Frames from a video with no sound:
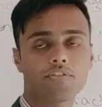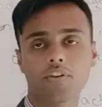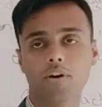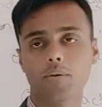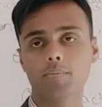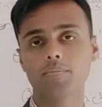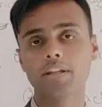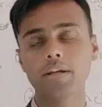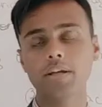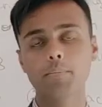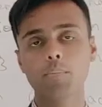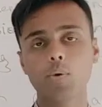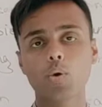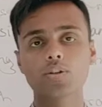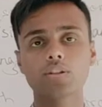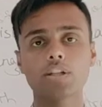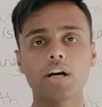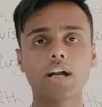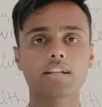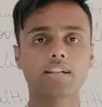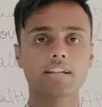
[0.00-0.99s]
uniform. They
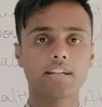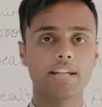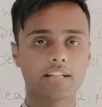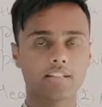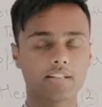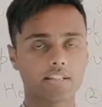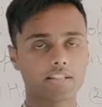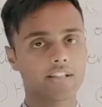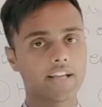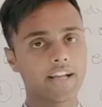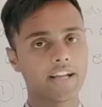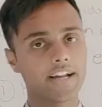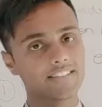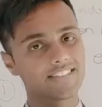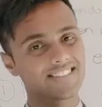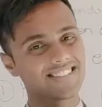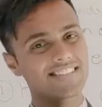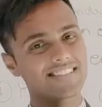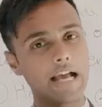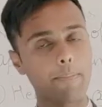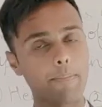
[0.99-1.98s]
both are connected. There
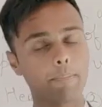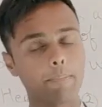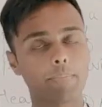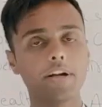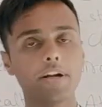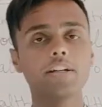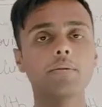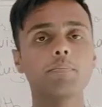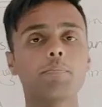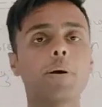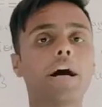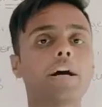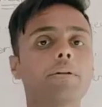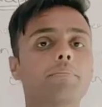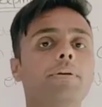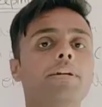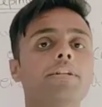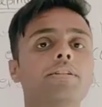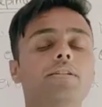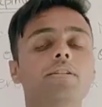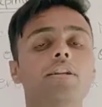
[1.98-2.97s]
is a separate
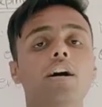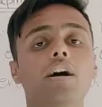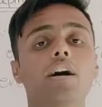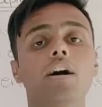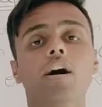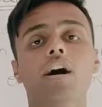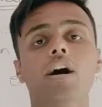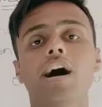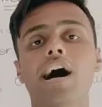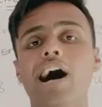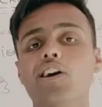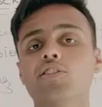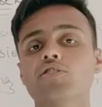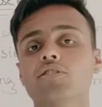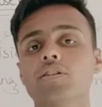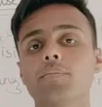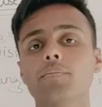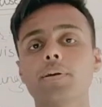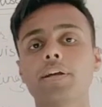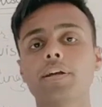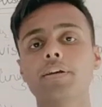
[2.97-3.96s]
department in the
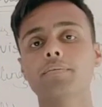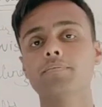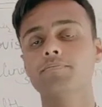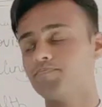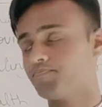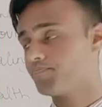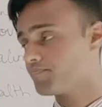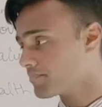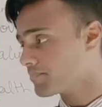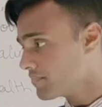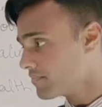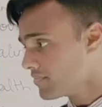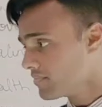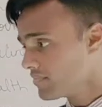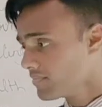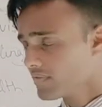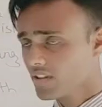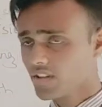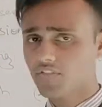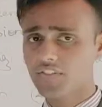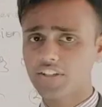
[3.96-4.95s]
housekeeping
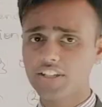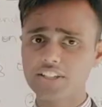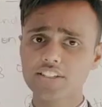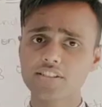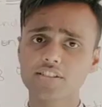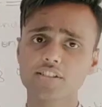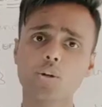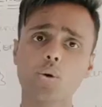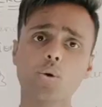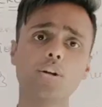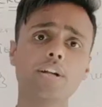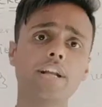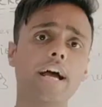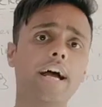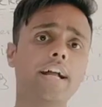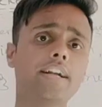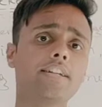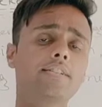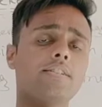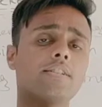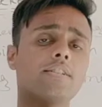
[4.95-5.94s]
which is known
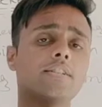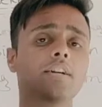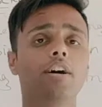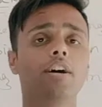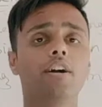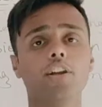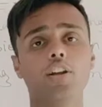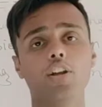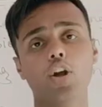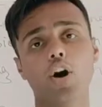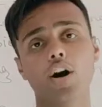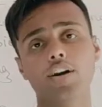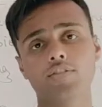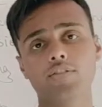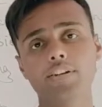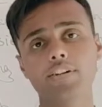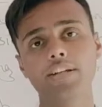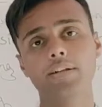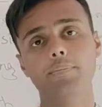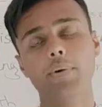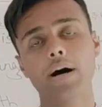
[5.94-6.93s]
as
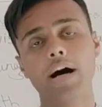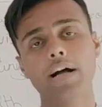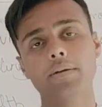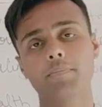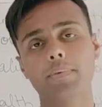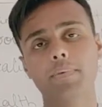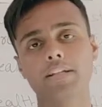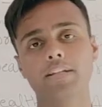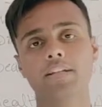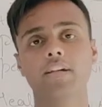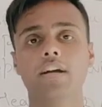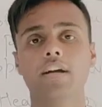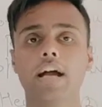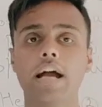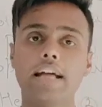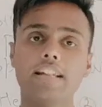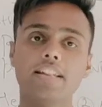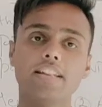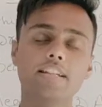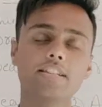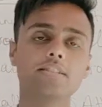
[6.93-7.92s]
laundry department,
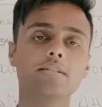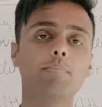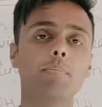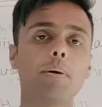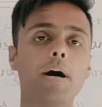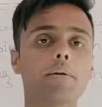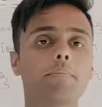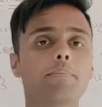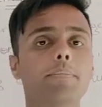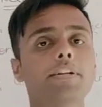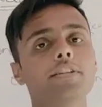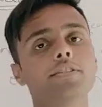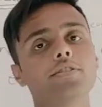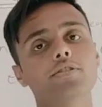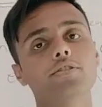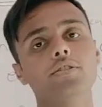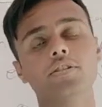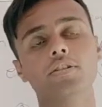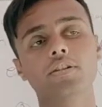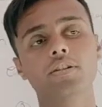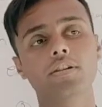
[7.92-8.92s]
and this department
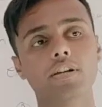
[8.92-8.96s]
is